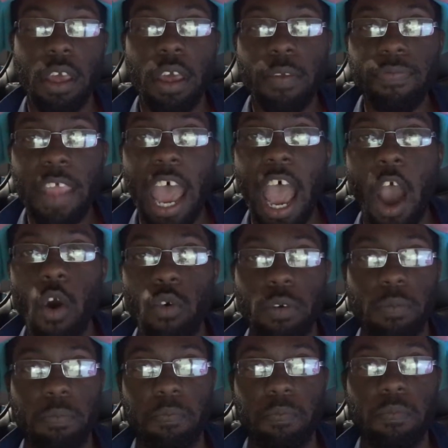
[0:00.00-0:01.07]
now
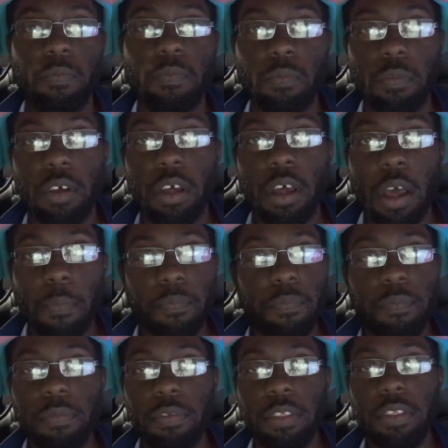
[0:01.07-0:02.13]

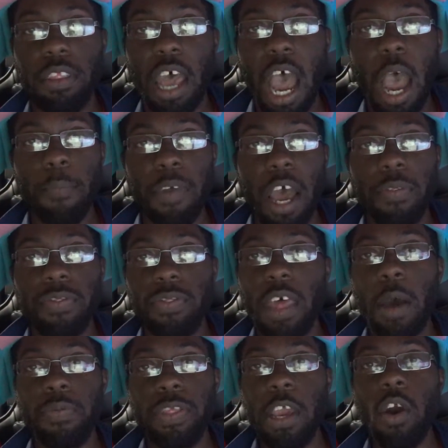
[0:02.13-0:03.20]

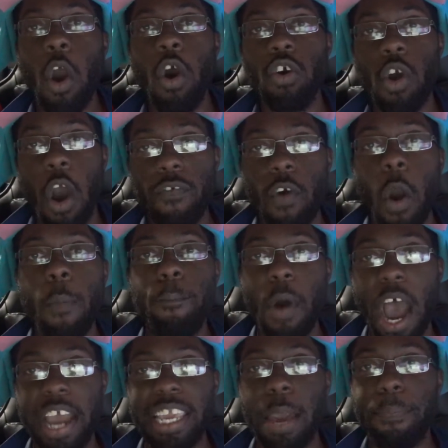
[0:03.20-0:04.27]
I'm still holding off on
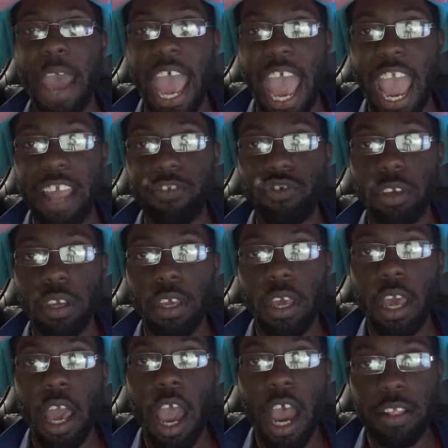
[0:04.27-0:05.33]
buying a badge
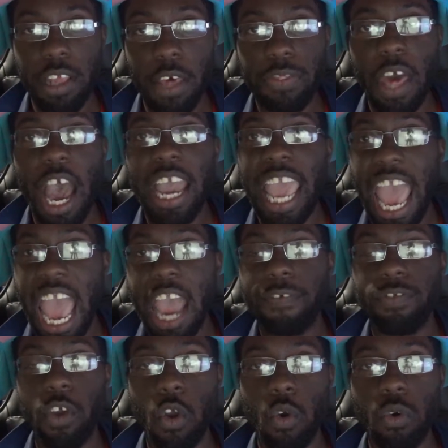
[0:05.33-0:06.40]
unless I
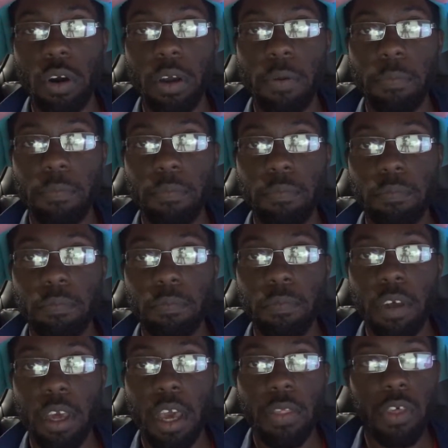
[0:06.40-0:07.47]
have to.
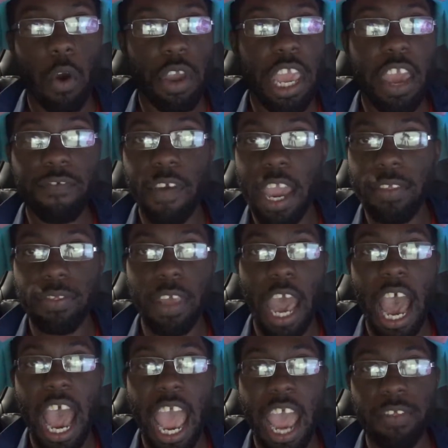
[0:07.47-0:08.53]
So in the event that
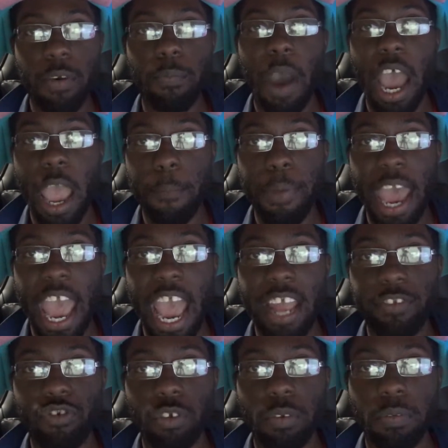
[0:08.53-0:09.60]
I had to buy a
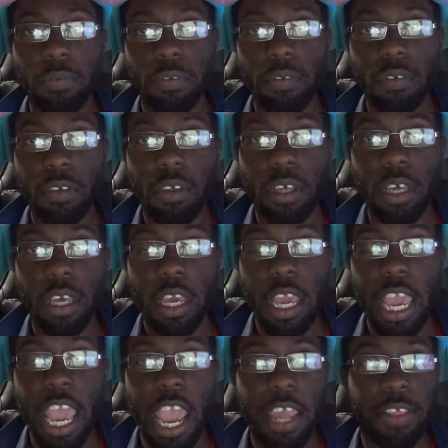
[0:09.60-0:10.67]
badge,
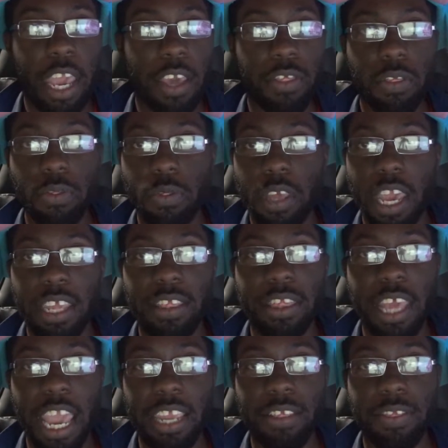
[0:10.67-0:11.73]
and they
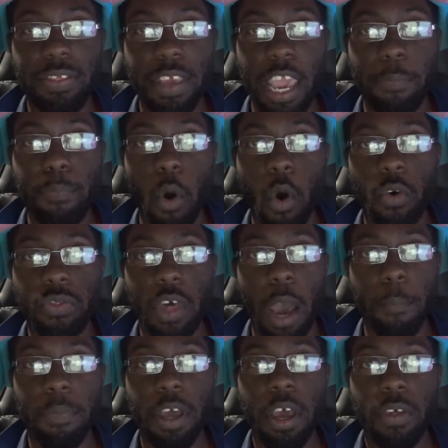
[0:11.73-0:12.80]
did pull
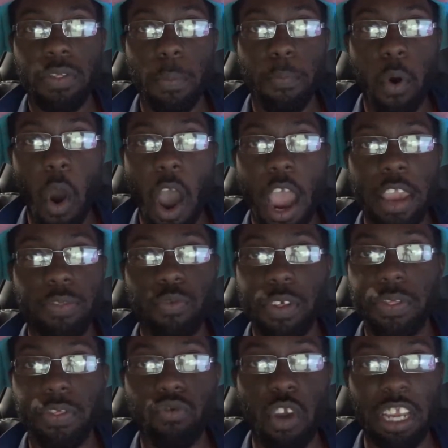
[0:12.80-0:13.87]
some surprise
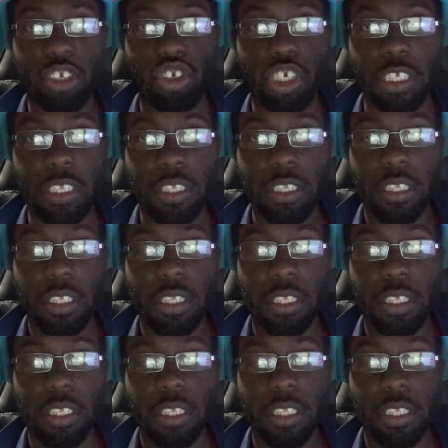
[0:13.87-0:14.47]
restriction,